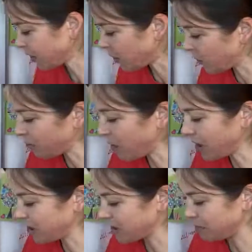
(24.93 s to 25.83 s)
With
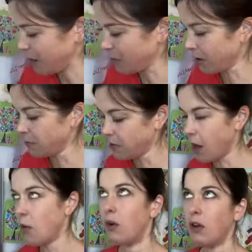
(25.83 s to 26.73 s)
apologies to people who
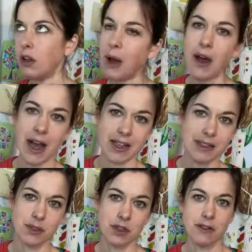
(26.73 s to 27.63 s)
know all about
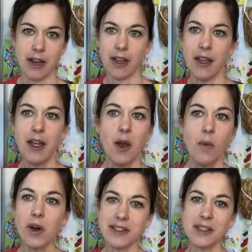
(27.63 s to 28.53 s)
atoms already.
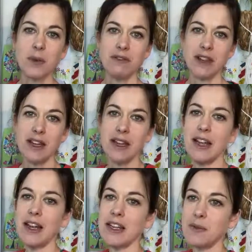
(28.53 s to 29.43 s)
What did we really
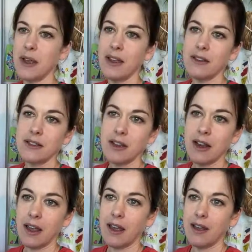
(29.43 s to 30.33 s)
learn last week? Just going
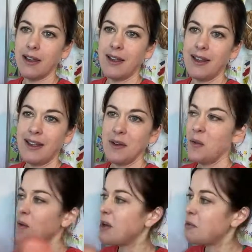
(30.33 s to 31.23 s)
to go
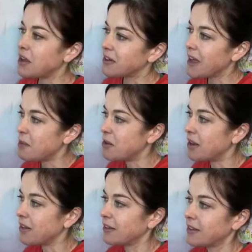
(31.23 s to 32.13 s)
wormy on camera,
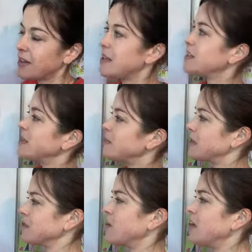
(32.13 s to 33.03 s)
Theory of Science
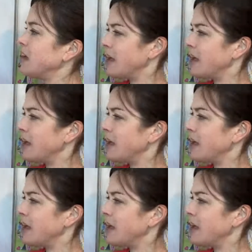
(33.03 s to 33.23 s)
mascot.